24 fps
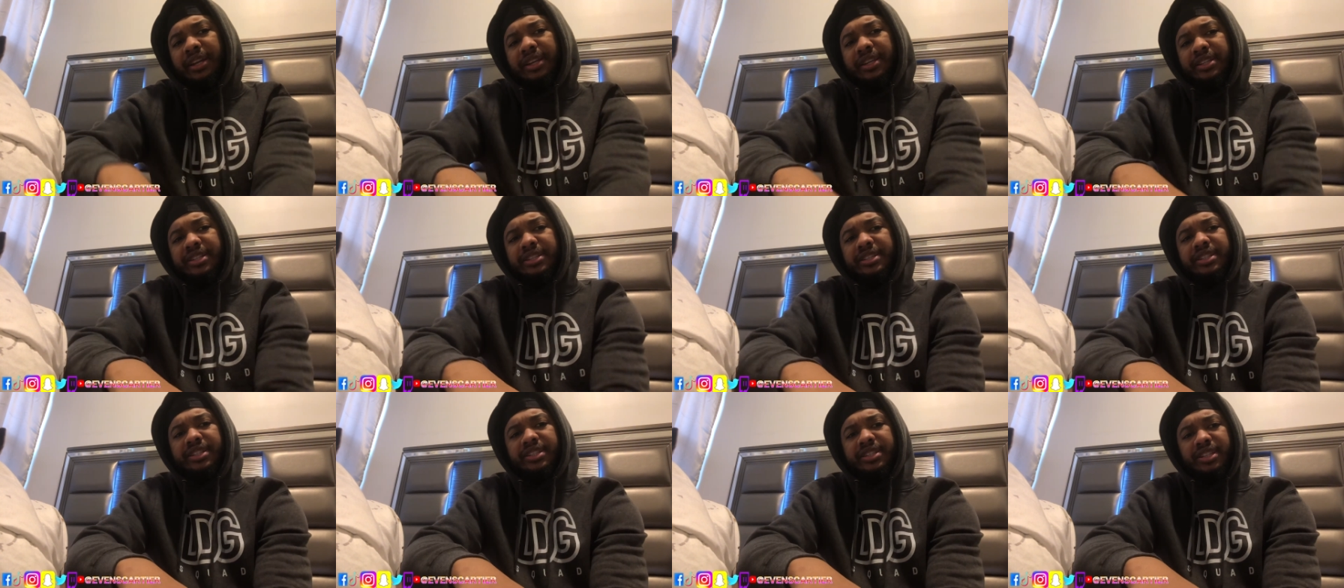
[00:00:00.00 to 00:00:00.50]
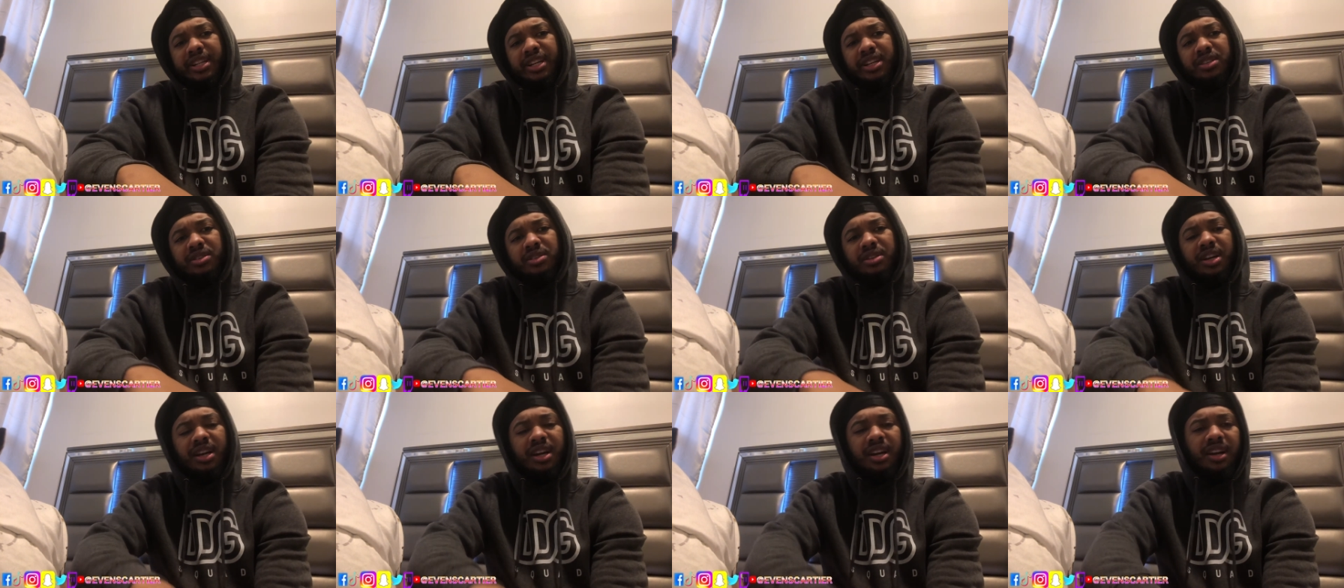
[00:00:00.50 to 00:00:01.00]
this is the
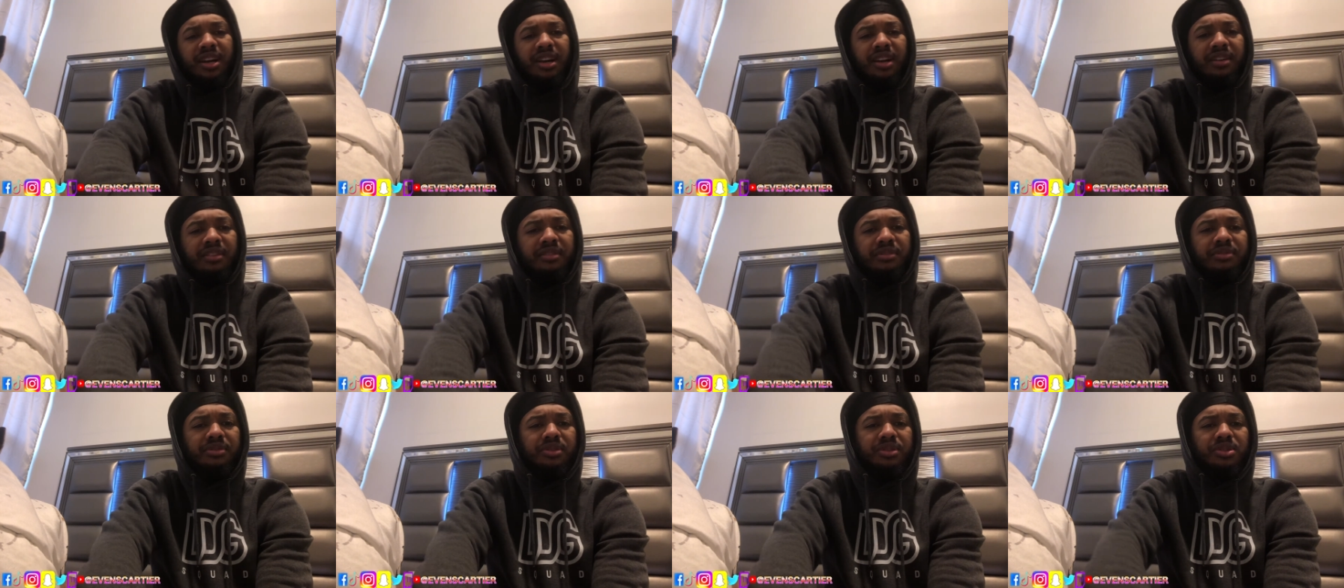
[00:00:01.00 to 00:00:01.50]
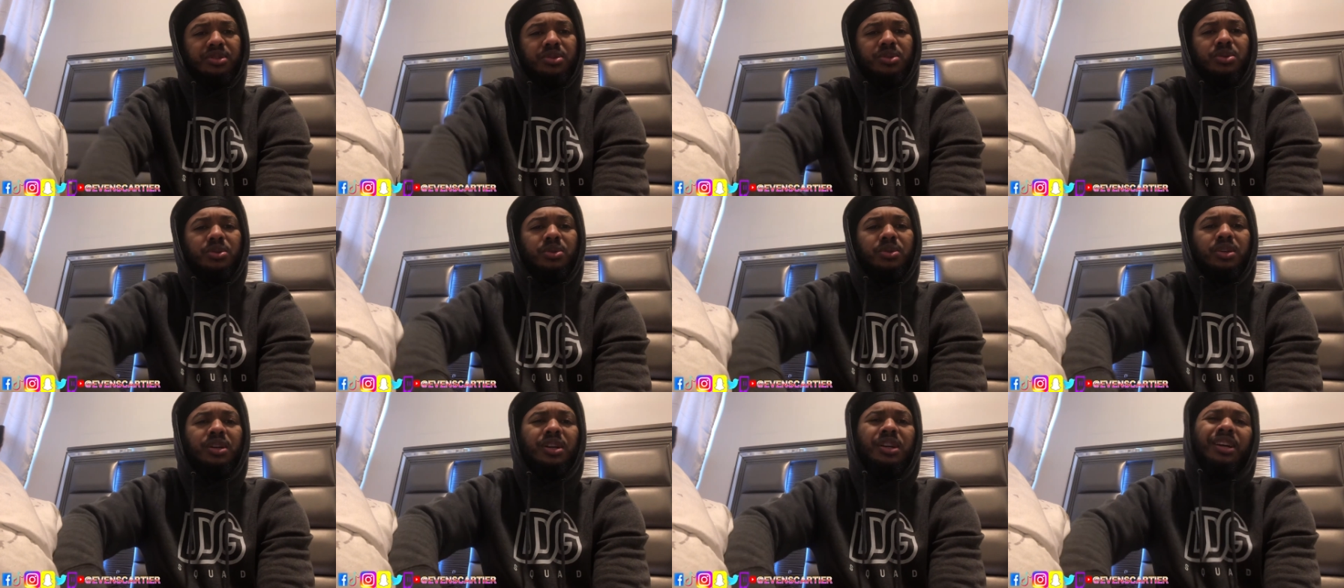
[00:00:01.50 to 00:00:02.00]
schedule I have for school.